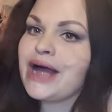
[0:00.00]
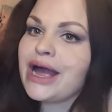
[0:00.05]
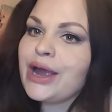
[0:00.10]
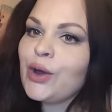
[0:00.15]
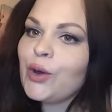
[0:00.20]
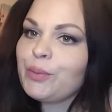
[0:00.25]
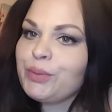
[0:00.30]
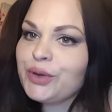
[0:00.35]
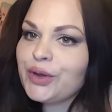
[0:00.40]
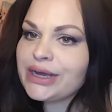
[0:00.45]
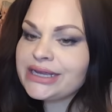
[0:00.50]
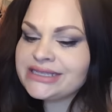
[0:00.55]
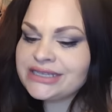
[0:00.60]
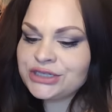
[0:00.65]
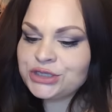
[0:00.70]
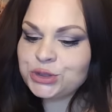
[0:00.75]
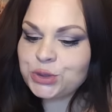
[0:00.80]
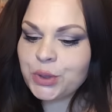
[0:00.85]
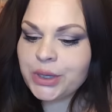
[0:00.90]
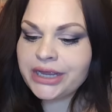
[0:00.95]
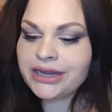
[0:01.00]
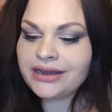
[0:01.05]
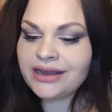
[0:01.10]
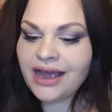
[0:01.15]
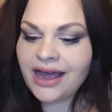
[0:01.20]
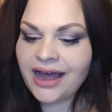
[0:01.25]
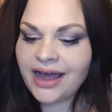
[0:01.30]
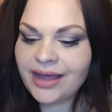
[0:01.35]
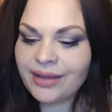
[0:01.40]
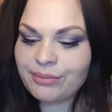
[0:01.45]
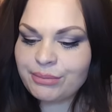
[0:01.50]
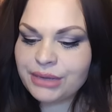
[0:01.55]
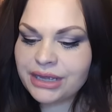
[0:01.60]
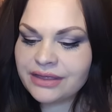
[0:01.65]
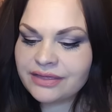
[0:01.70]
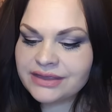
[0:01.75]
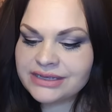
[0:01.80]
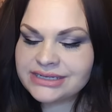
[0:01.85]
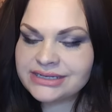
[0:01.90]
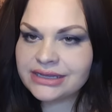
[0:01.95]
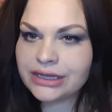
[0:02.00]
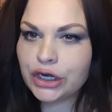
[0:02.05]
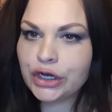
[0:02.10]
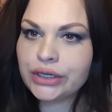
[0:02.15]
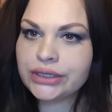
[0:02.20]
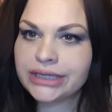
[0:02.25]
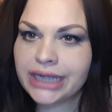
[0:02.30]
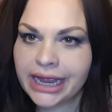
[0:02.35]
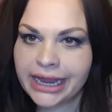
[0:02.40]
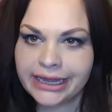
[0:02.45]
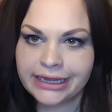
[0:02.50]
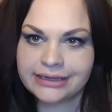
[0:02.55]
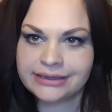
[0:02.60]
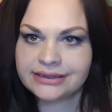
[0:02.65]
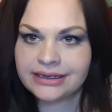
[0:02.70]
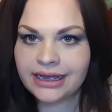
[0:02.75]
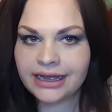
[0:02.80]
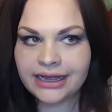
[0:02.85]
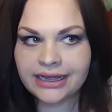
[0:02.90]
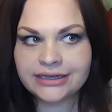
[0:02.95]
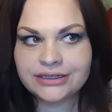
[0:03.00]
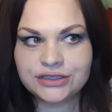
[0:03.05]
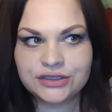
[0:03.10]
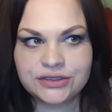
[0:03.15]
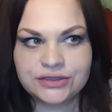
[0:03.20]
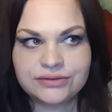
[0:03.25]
I hope you guys enjoyed um, this little like uh,